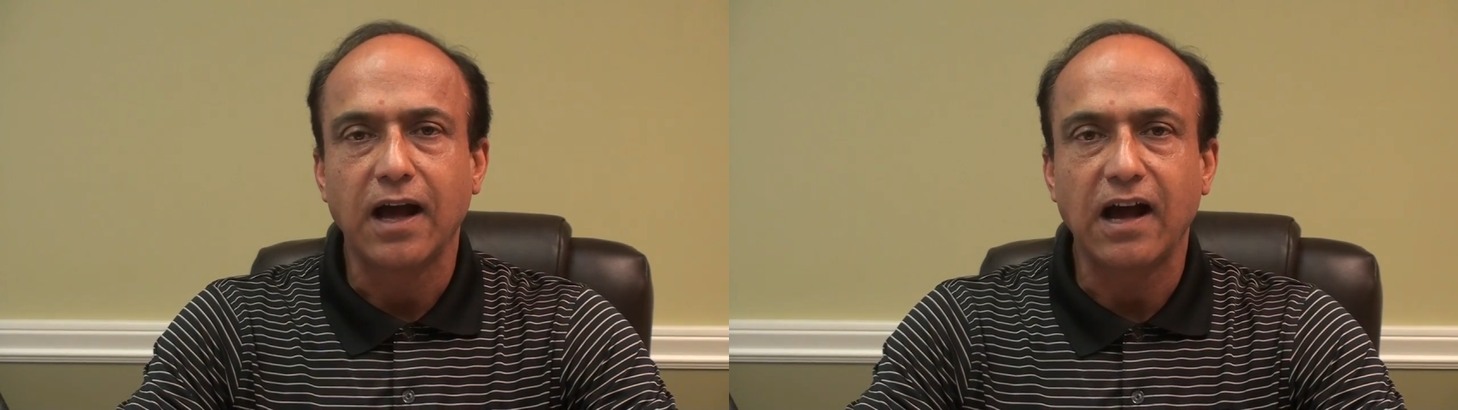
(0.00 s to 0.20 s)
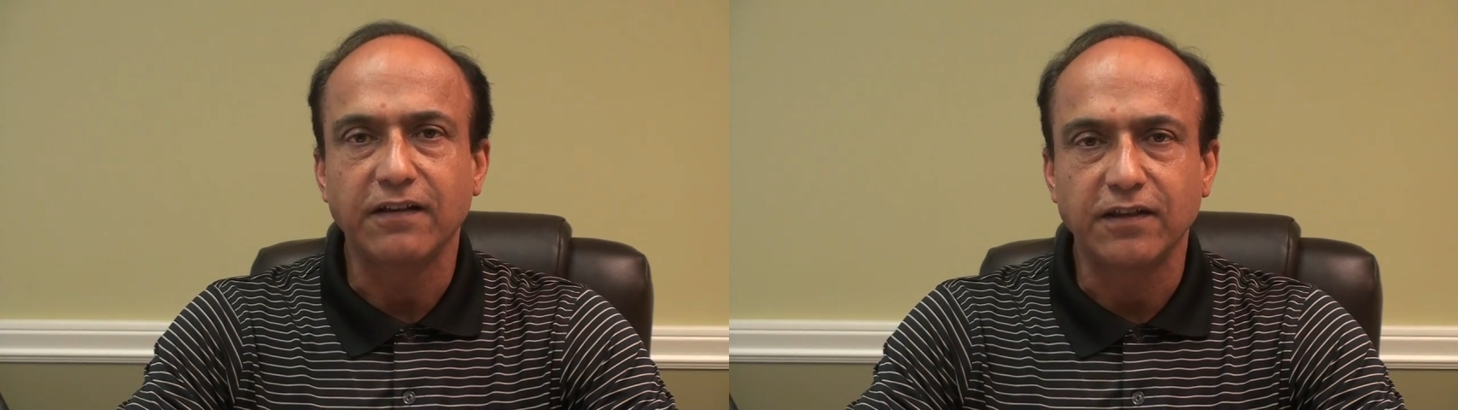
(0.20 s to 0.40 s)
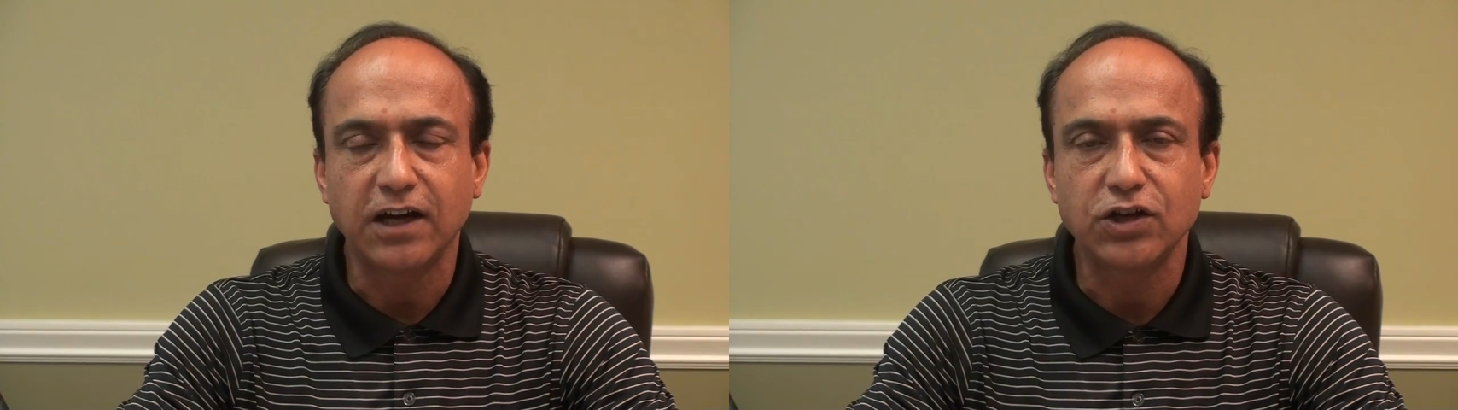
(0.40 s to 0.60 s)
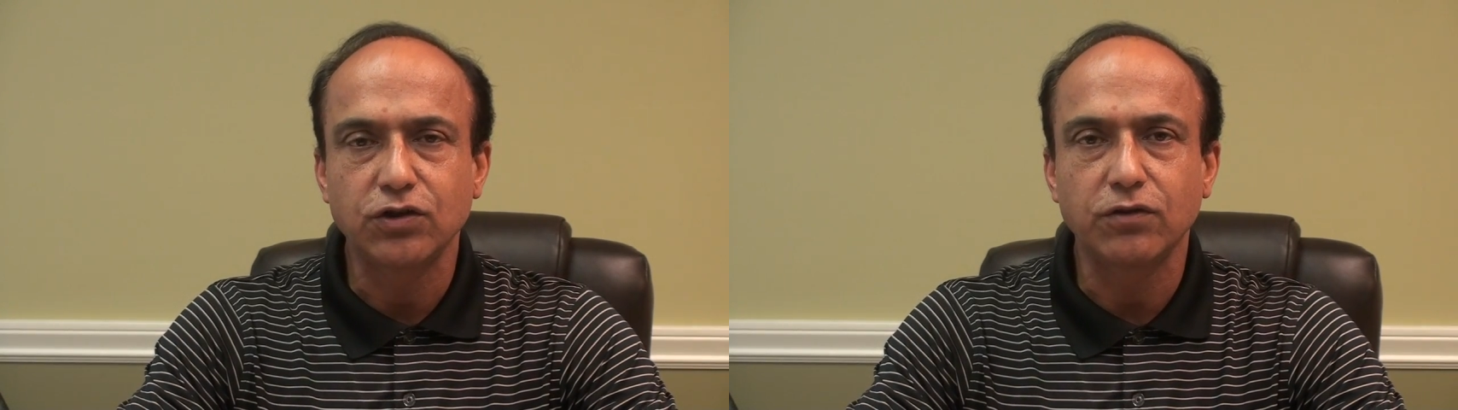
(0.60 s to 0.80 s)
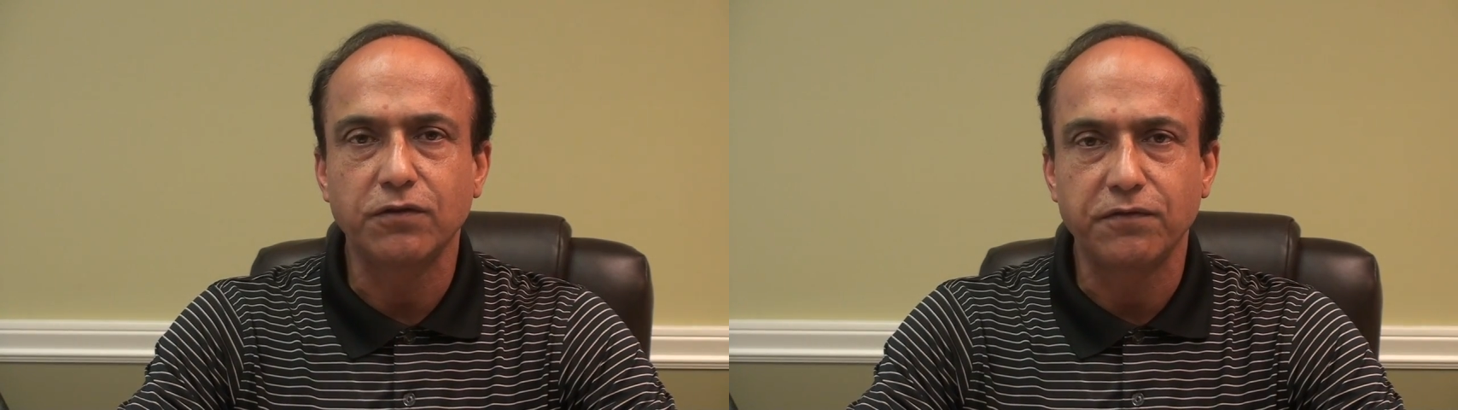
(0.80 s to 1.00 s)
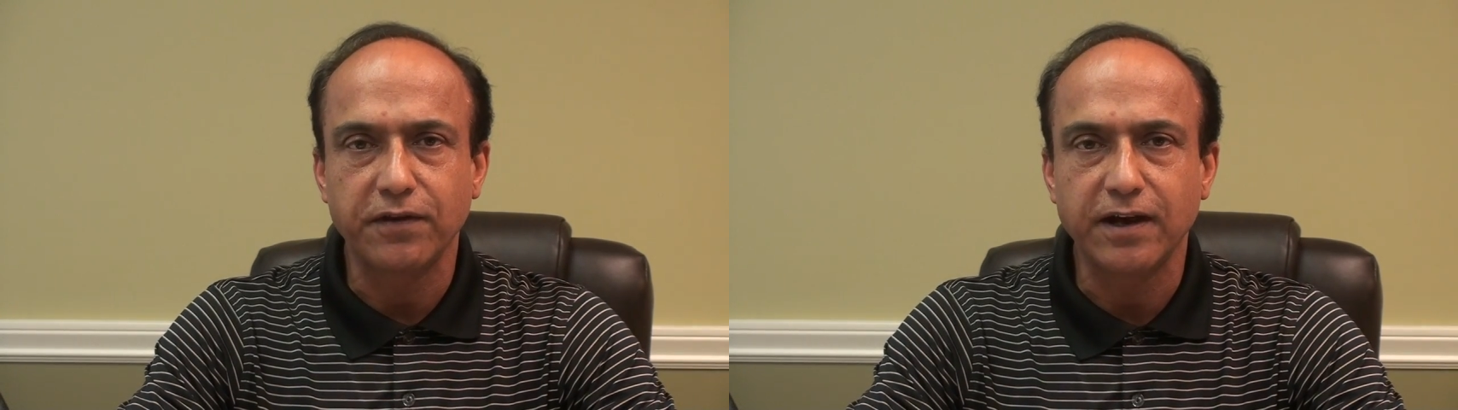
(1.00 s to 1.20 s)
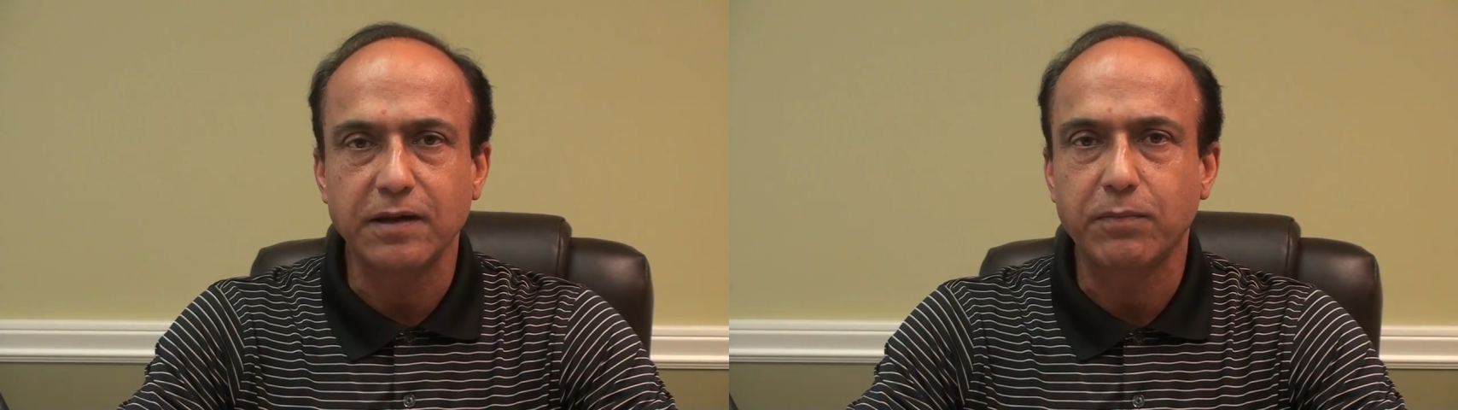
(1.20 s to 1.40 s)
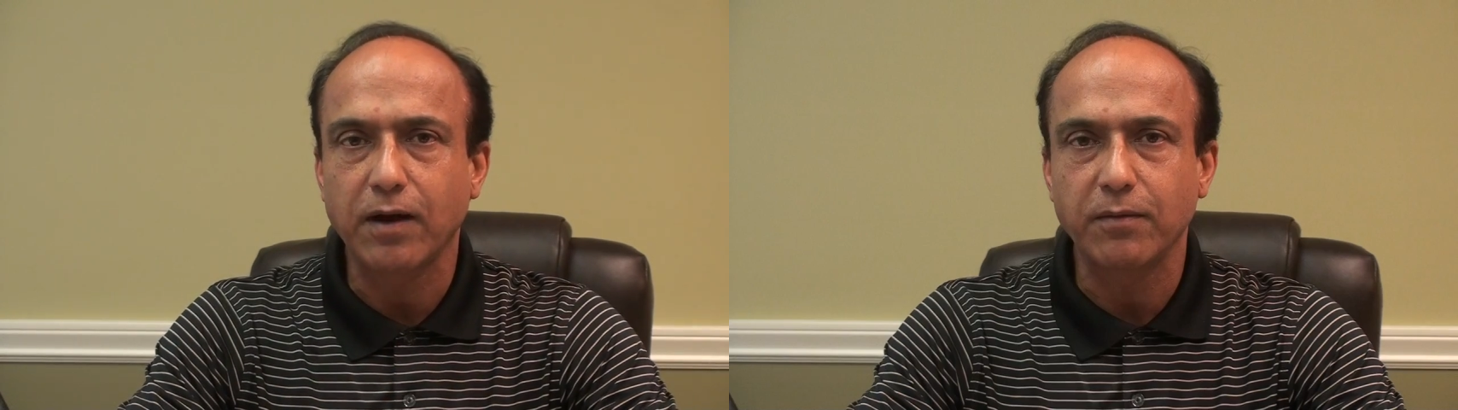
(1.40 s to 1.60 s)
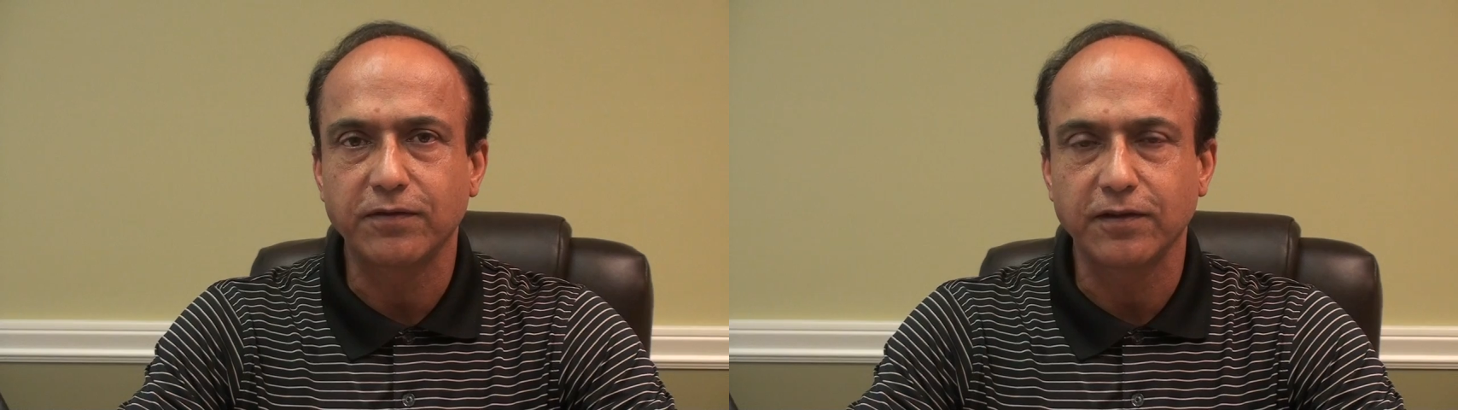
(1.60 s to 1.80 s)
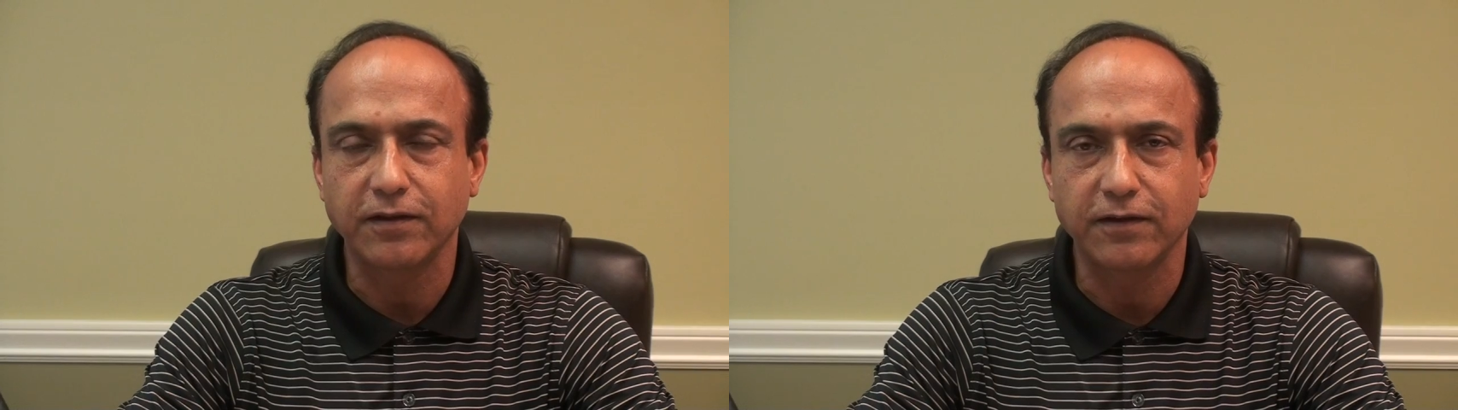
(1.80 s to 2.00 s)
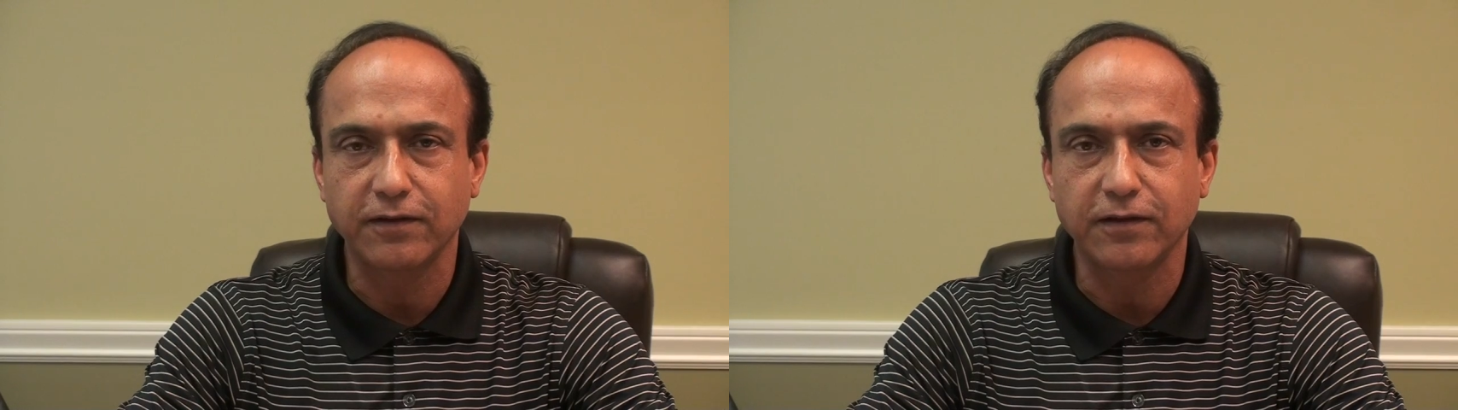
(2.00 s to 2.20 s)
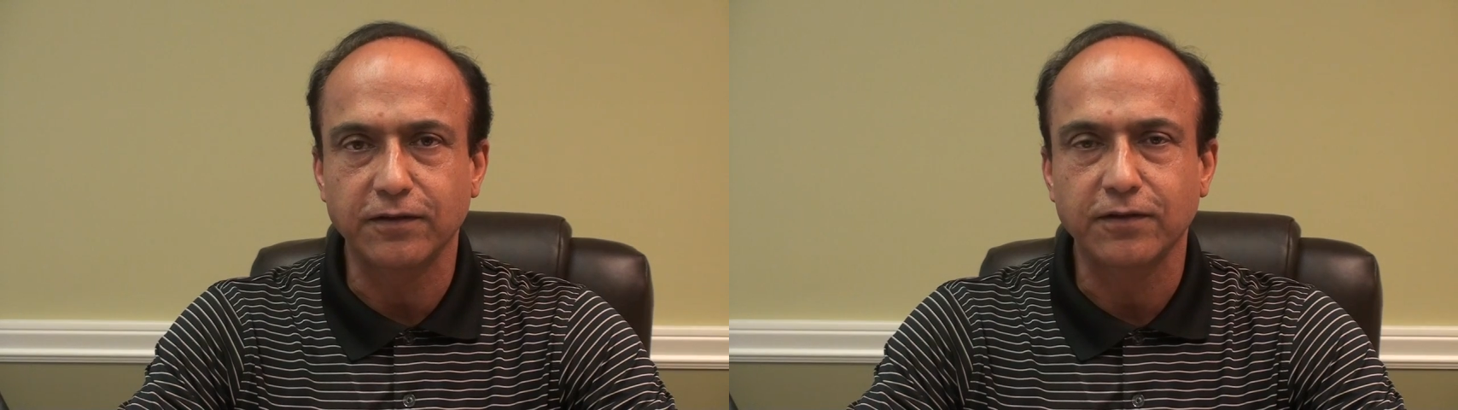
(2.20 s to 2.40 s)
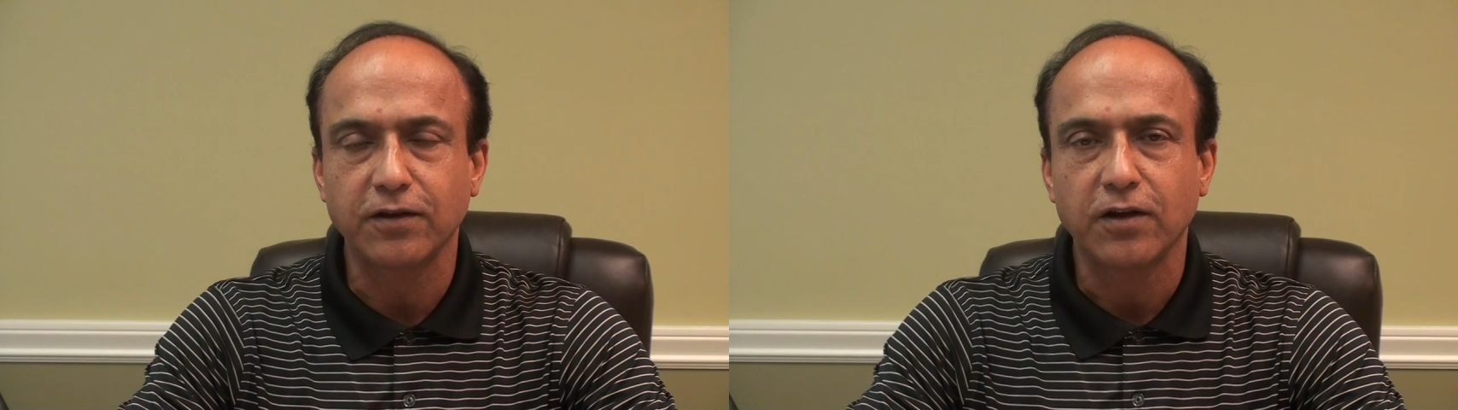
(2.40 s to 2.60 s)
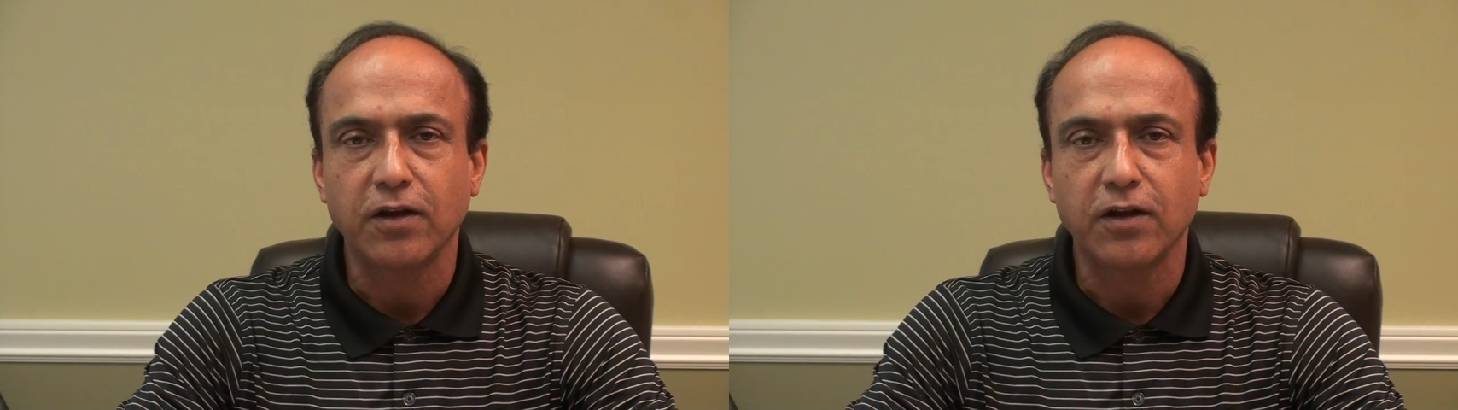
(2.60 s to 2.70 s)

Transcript: has not shown very promising results.